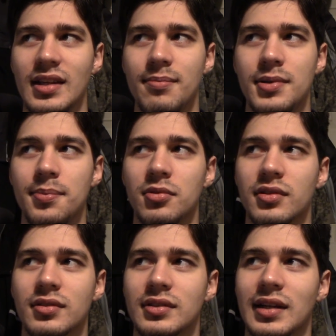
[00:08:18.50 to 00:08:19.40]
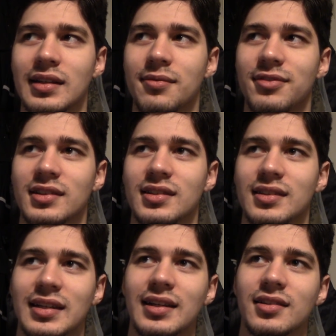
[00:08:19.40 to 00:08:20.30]
And people, and the fact
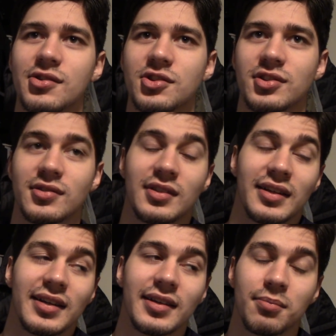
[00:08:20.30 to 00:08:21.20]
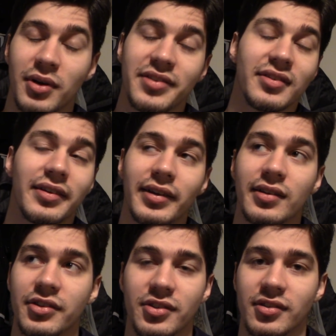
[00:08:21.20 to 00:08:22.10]
that English today, present
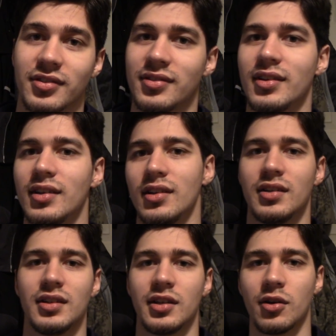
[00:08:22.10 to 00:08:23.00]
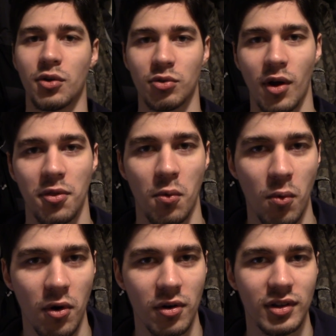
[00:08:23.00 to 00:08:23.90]
English, is, you know, throughout the
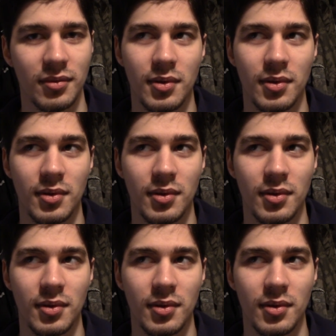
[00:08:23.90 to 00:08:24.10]
world.